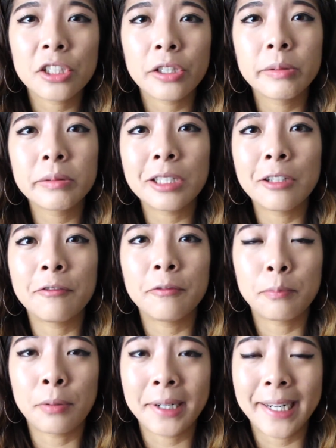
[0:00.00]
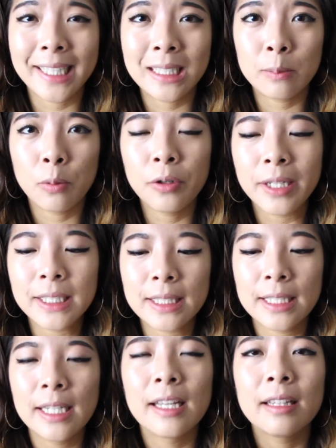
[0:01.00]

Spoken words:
terms of price point,